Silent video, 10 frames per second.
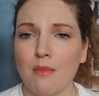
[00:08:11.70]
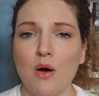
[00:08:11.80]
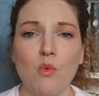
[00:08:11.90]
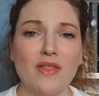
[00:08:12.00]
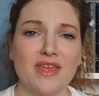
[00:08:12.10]

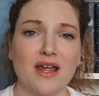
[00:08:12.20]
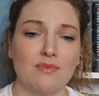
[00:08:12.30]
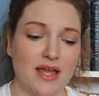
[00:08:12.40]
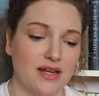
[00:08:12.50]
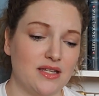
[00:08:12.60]
One that I
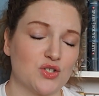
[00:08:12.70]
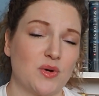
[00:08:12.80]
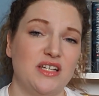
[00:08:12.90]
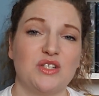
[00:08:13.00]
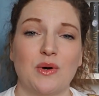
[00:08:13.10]
read in
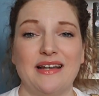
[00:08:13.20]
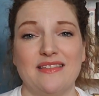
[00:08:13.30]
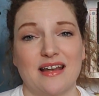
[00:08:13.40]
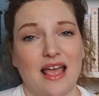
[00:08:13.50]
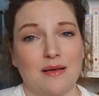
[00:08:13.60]
2020
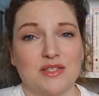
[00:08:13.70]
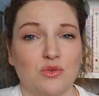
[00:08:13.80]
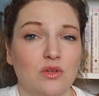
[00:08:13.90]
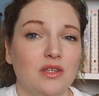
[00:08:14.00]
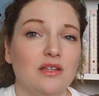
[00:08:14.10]
that I
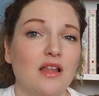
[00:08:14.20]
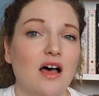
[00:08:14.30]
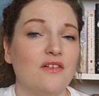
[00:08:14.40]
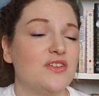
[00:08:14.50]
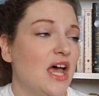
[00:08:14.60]
absolutely
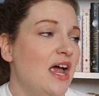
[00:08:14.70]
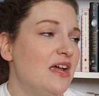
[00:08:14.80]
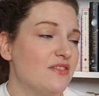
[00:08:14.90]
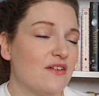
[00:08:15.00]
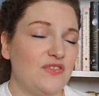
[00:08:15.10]
loved
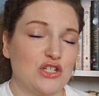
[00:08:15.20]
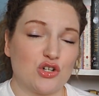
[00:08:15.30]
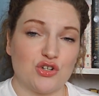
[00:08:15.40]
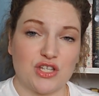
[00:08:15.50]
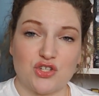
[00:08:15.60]
that
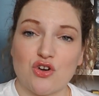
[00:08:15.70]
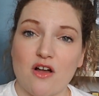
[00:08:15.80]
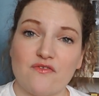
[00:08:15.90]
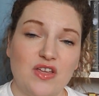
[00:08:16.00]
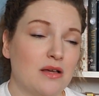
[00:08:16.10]
features a
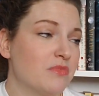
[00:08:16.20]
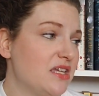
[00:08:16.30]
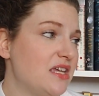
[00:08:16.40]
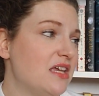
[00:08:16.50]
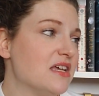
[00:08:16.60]
strong
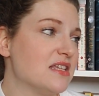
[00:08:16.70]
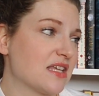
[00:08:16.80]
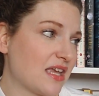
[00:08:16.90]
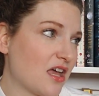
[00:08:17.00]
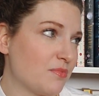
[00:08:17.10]
family is
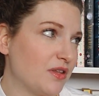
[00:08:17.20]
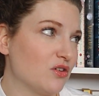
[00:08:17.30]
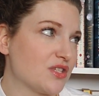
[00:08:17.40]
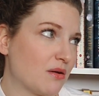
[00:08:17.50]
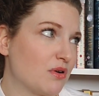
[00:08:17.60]
Caterpillar
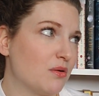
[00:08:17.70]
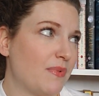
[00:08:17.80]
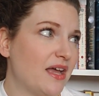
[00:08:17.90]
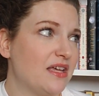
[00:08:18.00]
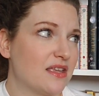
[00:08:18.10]
Summer
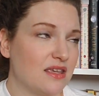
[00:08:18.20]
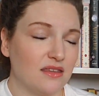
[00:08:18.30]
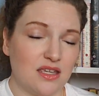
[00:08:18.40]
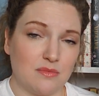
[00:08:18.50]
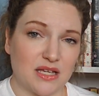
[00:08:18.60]
by
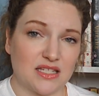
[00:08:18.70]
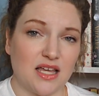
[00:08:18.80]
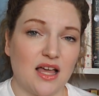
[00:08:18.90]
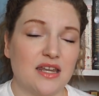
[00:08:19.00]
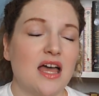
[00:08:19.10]
Gillian
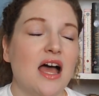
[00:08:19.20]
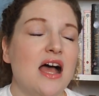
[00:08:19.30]
McDonne.